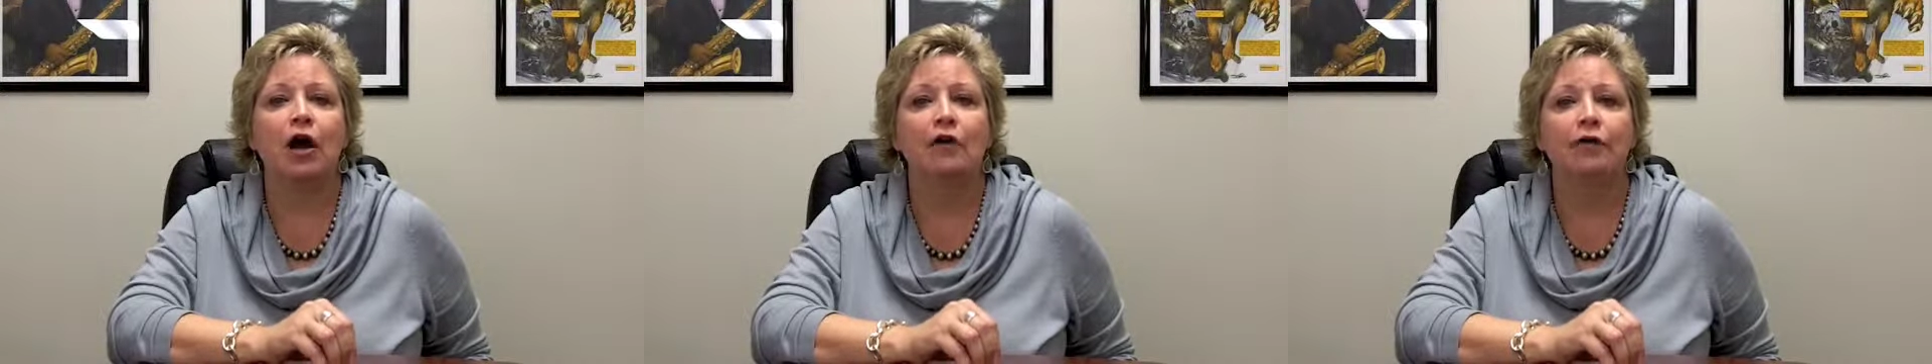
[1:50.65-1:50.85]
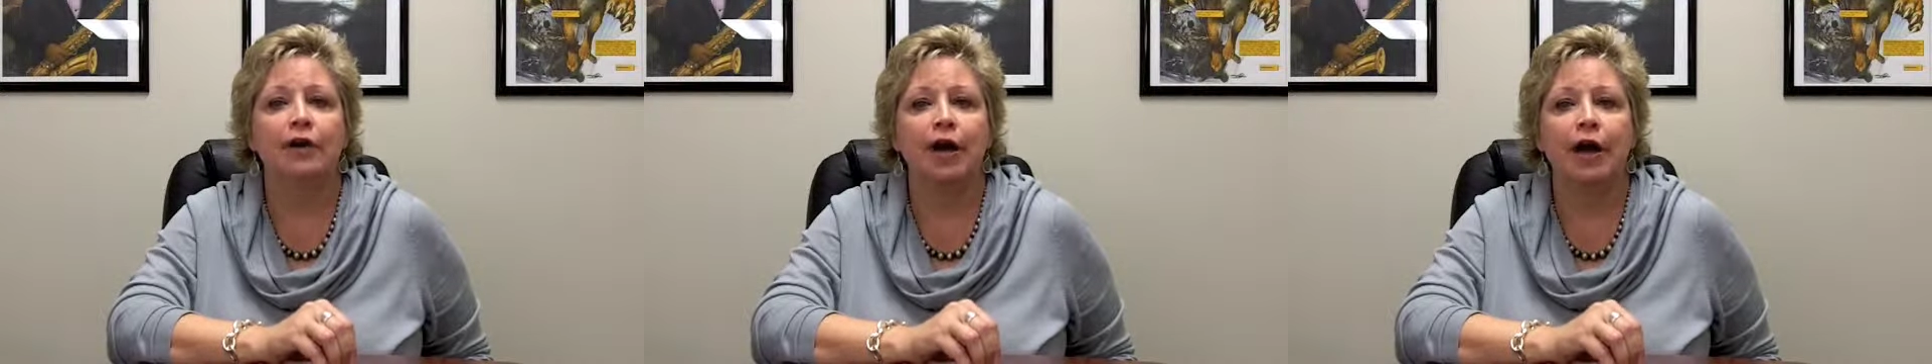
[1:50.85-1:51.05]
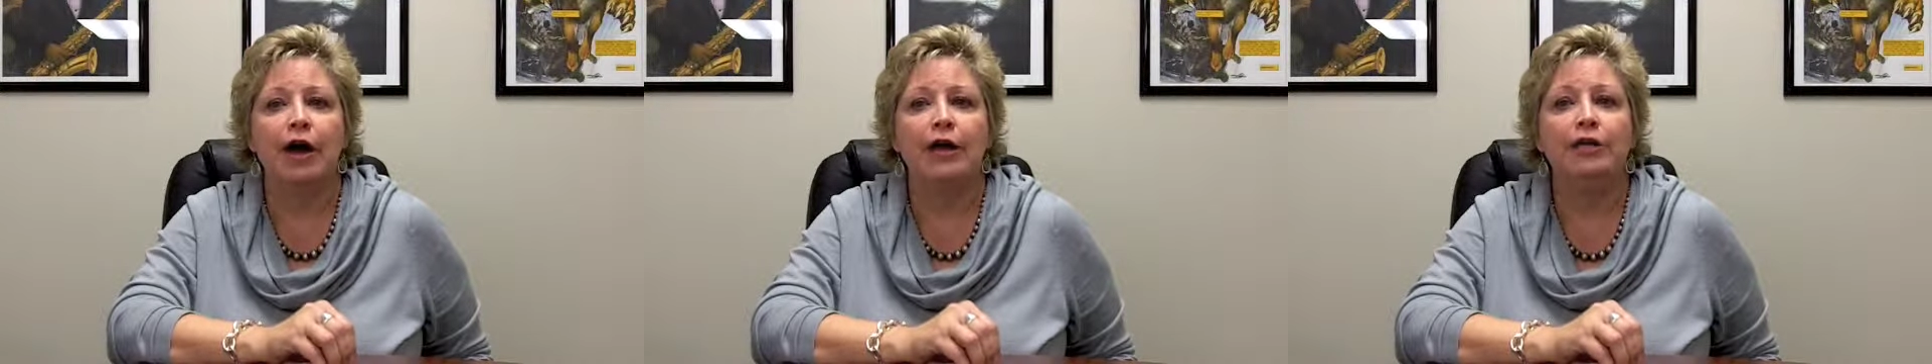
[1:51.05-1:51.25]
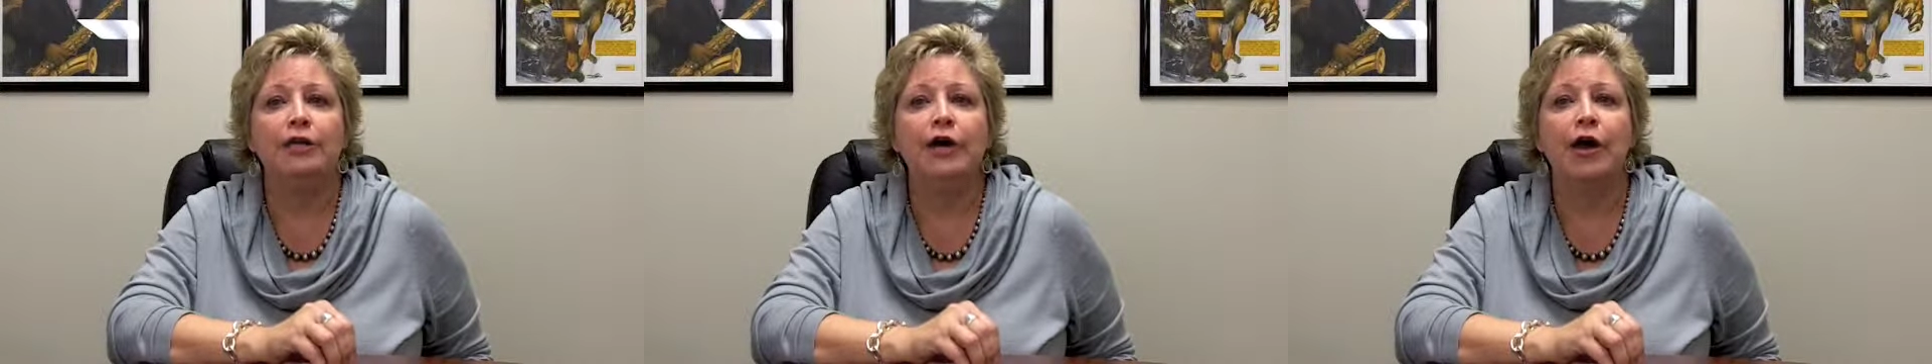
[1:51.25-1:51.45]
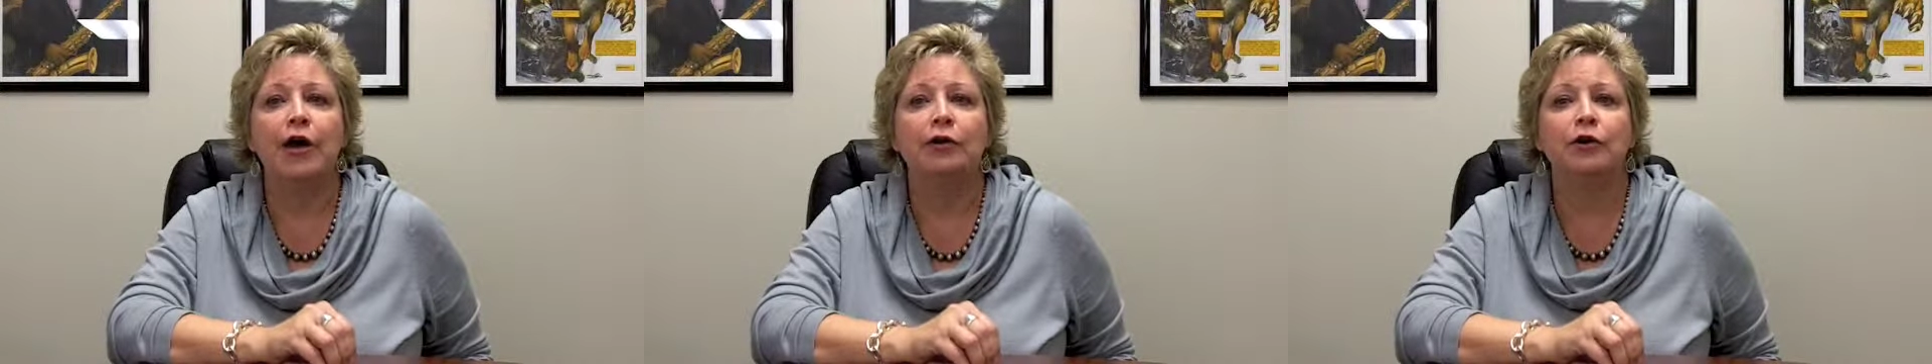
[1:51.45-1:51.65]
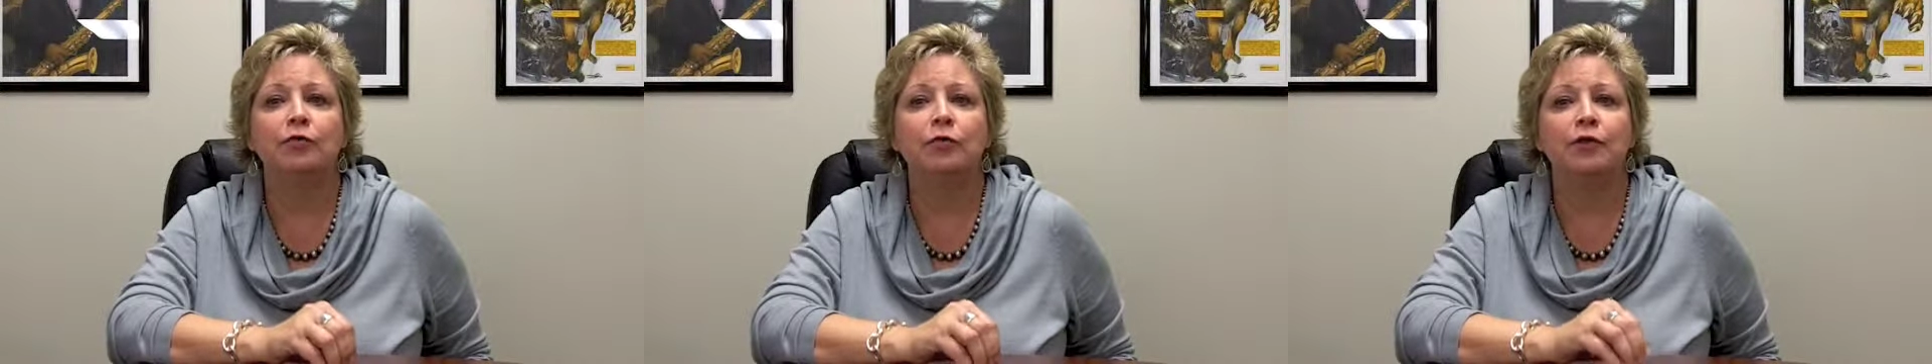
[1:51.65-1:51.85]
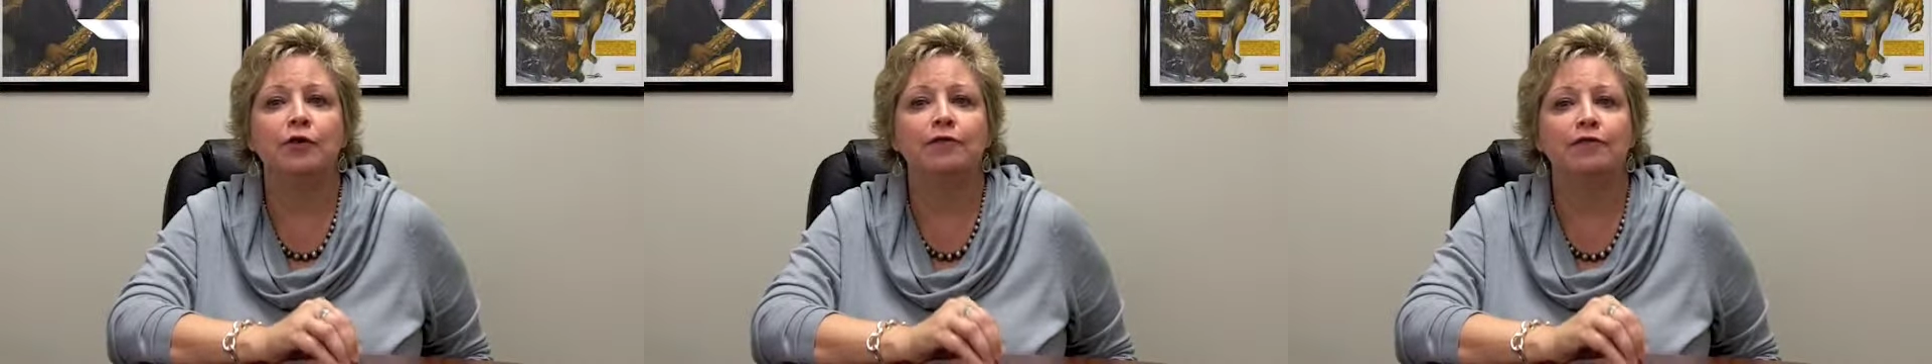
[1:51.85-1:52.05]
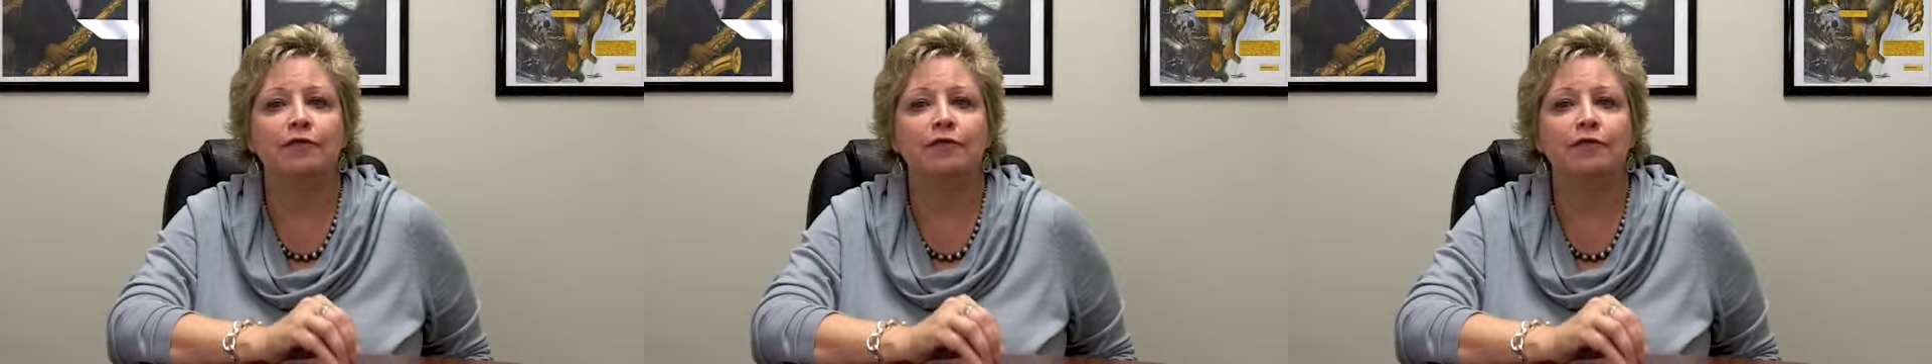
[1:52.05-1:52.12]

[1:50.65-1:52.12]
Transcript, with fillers: of an uncoated with a